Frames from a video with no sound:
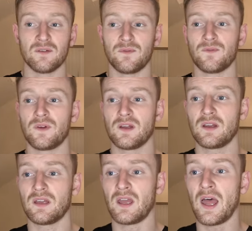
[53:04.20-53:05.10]
of
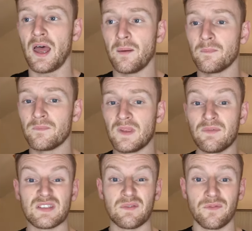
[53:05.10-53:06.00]
um,
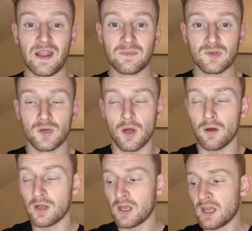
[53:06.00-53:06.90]
if it's inflamed or
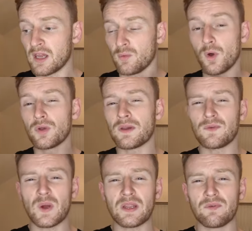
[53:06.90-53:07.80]
not. Won't give
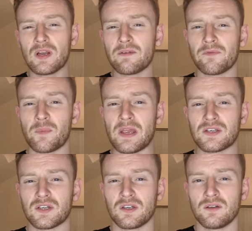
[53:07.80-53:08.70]
you any real
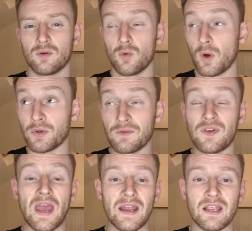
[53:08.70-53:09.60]
information or won't give
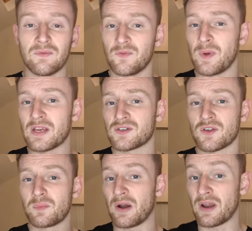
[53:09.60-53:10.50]
you any information
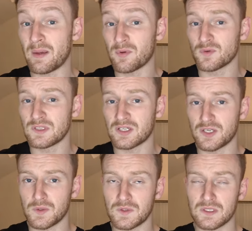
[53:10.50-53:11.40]
on the periapical
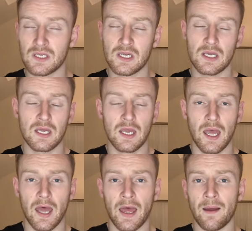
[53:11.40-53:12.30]
tissues,
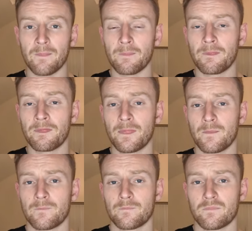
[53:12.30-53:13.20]
um,
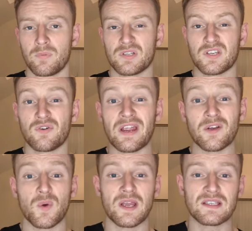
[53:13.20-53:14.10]
but it's a
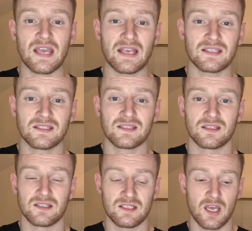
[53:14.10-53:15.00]
great quick test
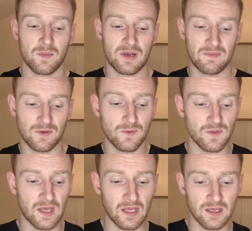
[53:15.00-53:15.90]
to determine if you
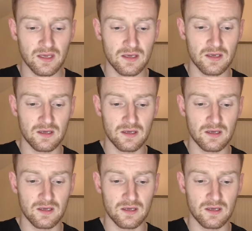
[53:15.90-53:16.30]
think,